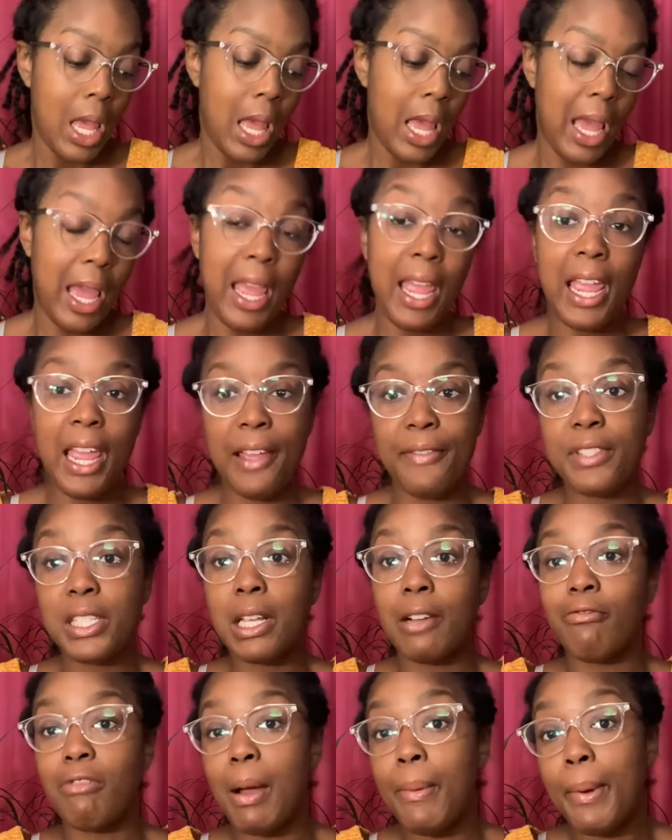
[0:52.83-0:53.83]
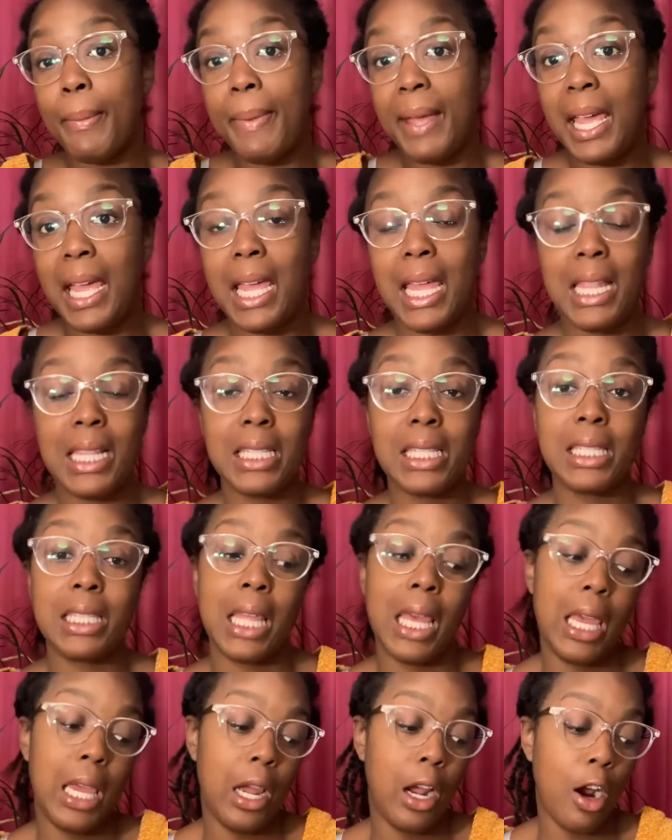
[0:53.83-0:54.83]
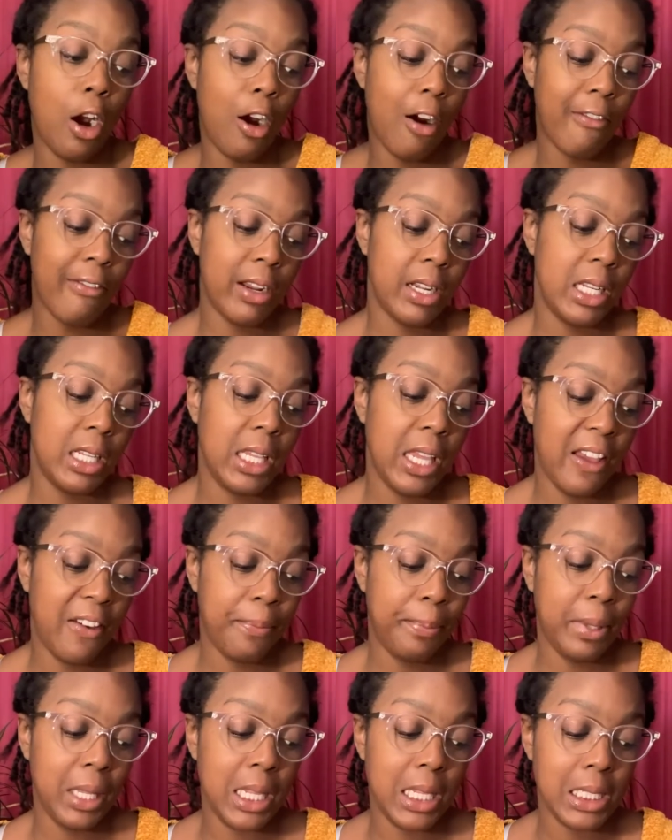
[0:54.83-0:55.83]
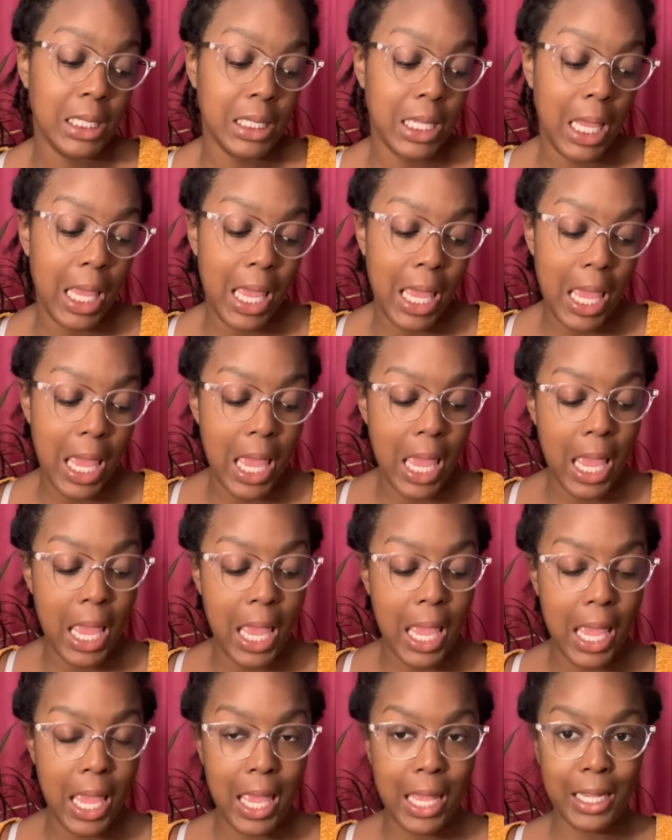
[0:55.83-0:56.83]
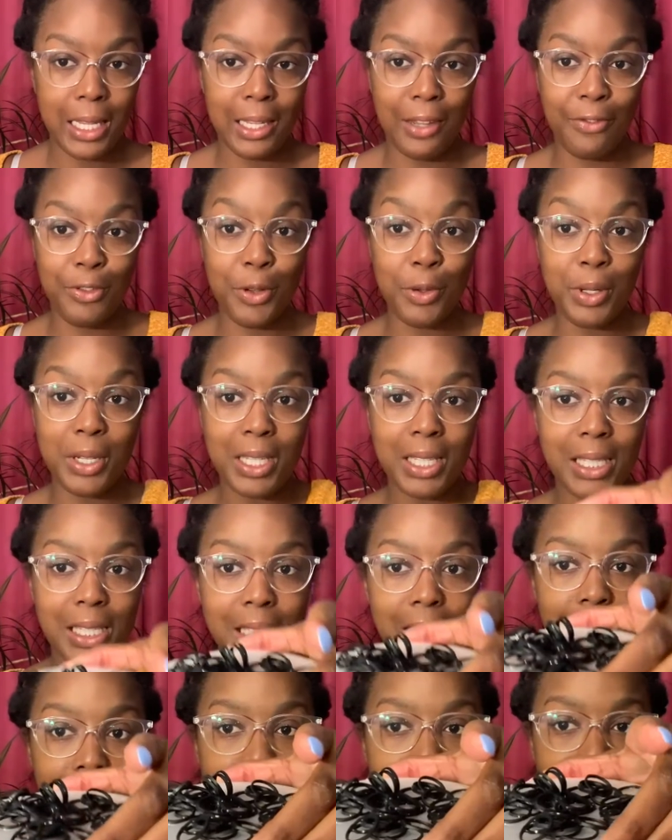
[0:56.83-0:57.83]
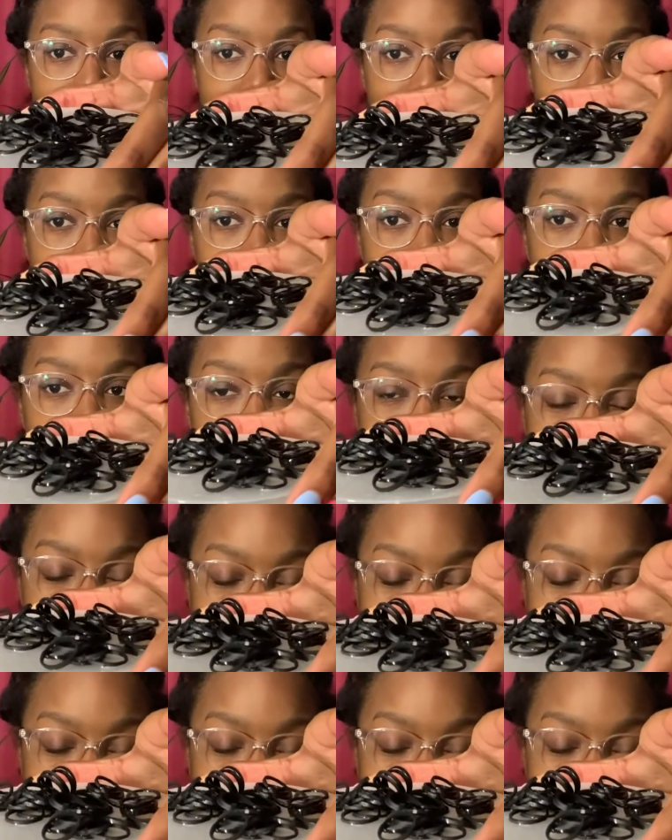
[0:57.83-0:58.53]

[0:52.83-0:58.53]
I have some rubber bands that I already have placed in, if you can see,